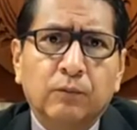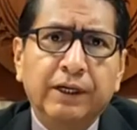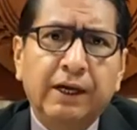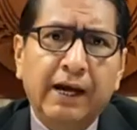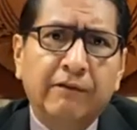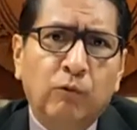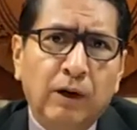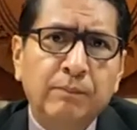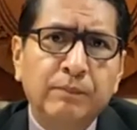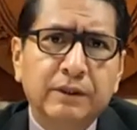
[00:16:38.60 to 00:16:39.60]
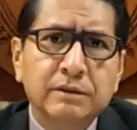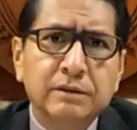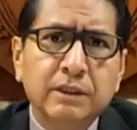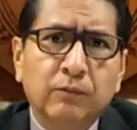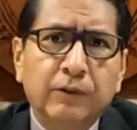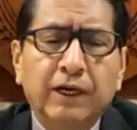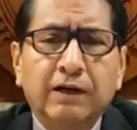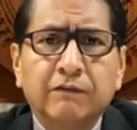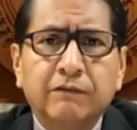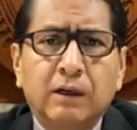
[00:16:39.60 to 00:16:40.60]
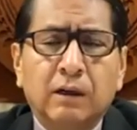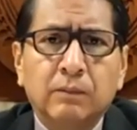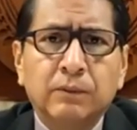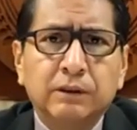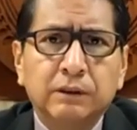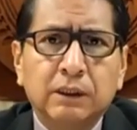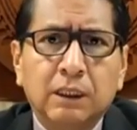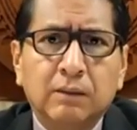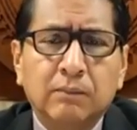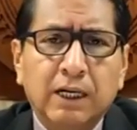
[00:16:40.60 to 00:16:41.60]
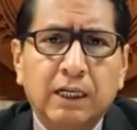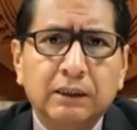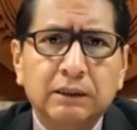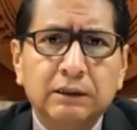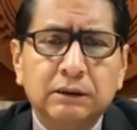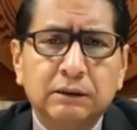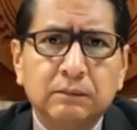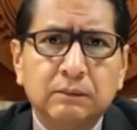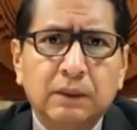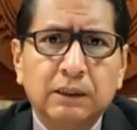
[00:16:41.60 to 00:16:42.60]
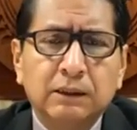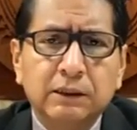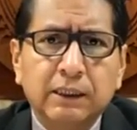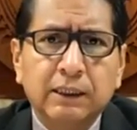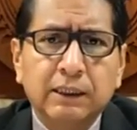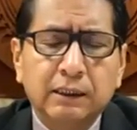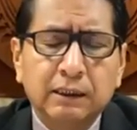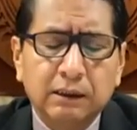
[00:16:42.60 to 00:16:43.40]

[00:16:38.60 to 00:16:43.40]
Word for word: we have weapons and we have the armor to combat these modern day,